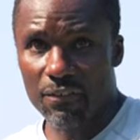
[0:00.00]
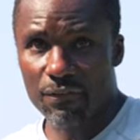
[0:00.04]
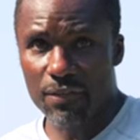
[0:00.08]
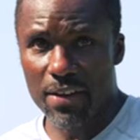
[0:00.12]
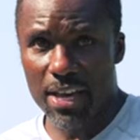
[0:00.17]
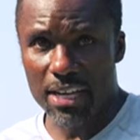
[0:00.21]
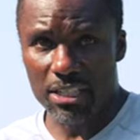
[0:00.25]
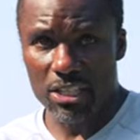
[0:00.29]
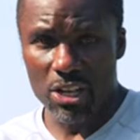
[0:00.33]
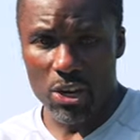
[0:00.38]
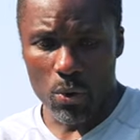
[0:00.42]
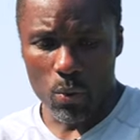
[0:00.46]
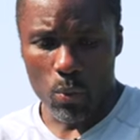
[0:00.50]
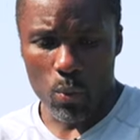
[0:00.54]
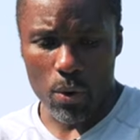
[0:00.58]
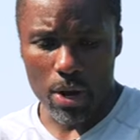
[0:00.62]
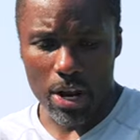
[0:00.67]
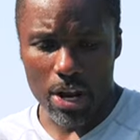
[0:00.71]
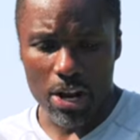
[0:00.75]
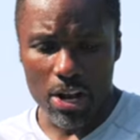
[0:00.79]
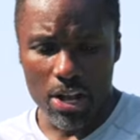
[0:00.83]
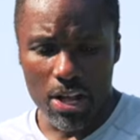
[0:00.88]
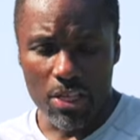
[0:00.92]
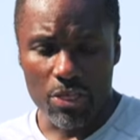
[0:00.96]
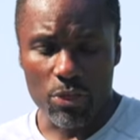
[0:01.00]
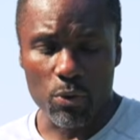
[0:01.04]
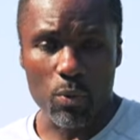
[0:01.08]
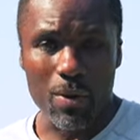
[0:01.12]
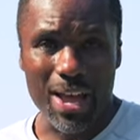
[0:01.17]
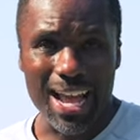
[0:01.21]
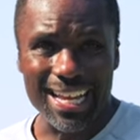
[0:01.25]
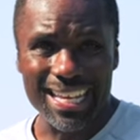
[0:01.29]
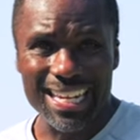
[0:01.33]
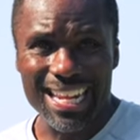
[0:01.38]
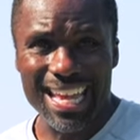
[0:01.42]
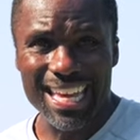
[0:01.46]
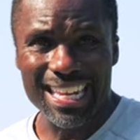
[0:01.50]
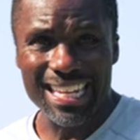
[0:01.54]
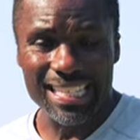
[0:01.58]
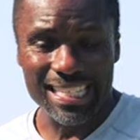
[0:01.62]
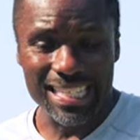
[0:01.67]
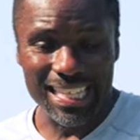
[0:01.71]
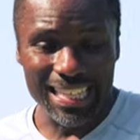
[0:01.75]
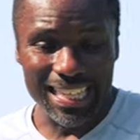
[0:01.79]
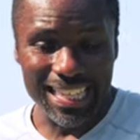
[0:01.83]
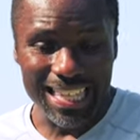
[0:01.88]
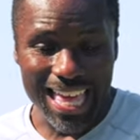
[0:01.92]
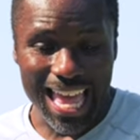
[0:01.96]
effect where the racket head is
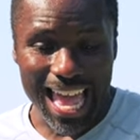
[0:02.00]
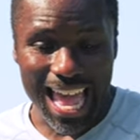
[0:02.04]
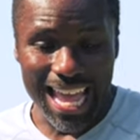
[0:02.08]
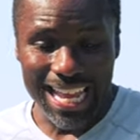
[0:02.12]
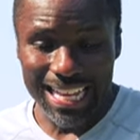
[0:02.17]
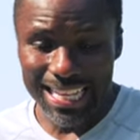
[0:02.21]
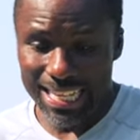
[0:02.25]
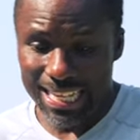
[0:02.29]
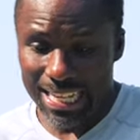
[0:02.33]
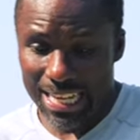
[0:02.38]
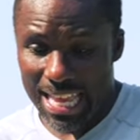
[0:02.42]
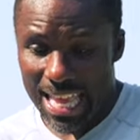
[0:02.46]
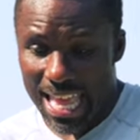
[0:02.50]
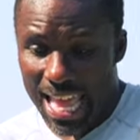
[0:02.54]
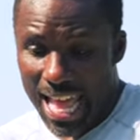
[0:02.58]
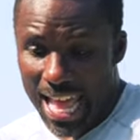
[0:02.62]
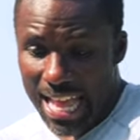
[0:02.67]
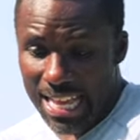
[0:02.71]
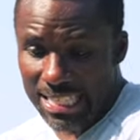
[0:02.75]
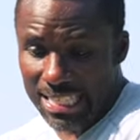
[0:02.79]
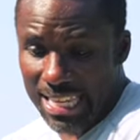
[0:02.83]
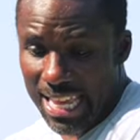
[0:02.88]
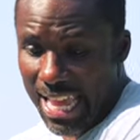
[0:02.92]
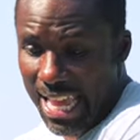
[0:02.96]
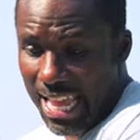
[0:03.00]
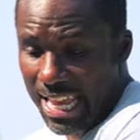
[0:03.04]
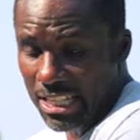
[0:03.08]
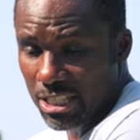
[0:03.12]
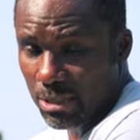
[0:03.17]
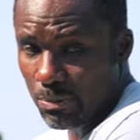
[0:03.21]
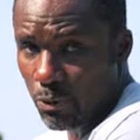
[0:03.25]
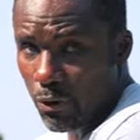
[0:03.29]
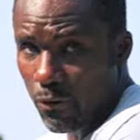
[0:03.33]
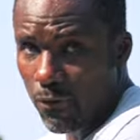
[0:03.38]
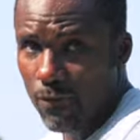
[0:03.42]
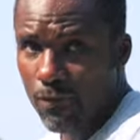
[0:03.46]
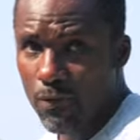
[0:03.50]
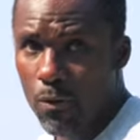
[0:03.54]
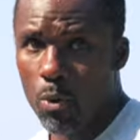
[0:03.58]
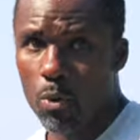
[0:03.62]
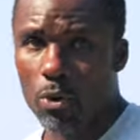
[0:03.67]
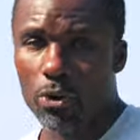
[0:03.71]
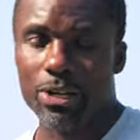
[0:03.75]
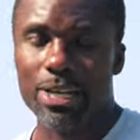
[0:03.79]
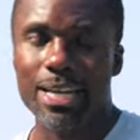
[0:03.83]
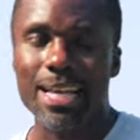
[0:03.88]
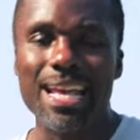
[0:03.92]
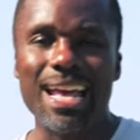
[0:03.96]
lagging as the hands move
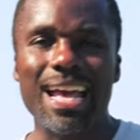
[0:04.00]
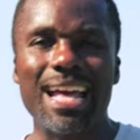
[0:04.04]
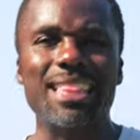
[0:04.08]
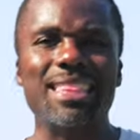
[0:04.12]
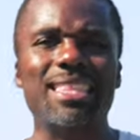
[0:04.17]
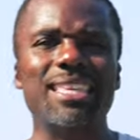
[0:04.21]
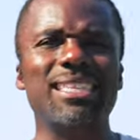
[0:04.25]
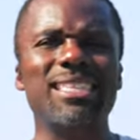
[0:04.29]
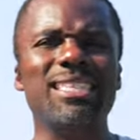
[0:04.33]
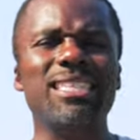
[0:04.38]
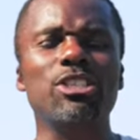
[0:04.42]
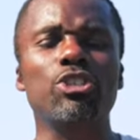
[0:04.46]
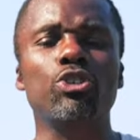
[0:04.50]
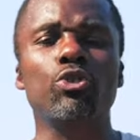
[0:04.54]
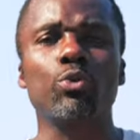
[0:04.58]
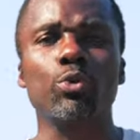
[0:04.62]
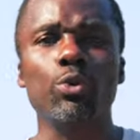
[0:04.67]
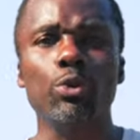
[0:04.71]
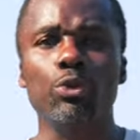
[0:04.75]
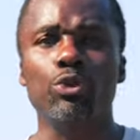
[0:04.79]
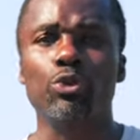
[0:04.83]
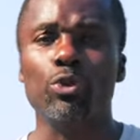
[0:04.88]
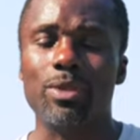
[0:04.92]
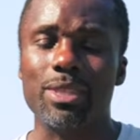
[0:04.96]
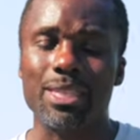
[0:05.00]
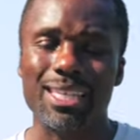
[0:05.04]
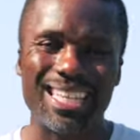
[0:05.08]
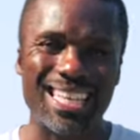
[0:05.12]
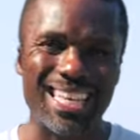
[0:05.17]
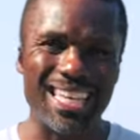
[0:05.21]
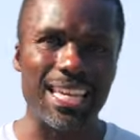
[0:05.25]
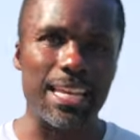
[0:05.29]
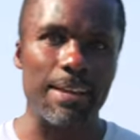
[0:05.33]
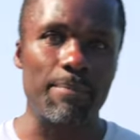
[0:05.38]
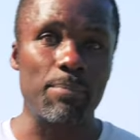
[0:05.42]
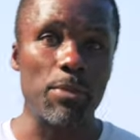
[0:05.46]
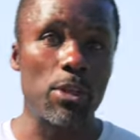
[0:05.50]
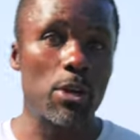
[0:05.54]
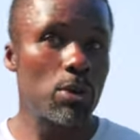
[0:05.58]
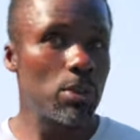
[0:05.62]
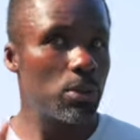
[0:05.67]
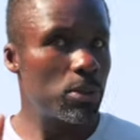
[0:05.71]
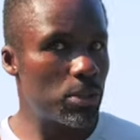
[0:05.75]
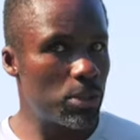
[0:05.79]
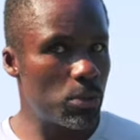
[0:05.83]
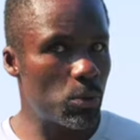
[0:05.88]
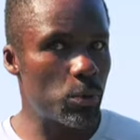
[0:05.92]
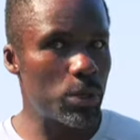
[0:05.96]
forward. And this is crucial and the key.
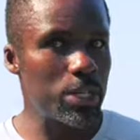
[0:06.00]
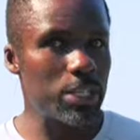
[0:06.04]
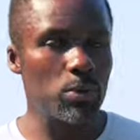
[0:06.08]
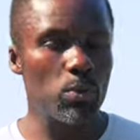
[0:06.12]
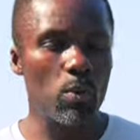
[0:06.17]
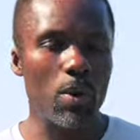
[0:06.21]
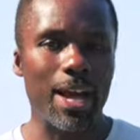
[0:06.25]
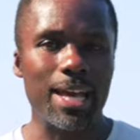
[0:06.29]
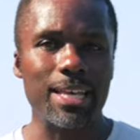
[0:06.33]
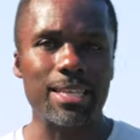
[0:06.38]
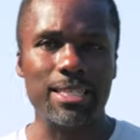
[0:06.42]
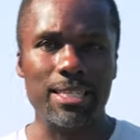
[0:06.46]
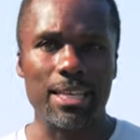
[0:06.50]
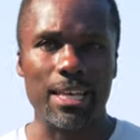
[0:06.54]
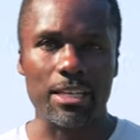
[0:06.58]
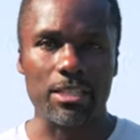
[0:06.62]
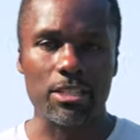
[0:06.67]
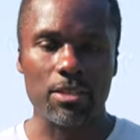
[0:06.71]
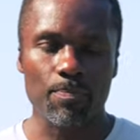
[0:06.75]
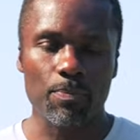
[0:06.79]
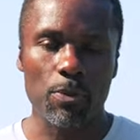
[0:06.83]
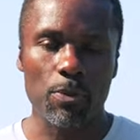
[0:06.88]
The reason why is this.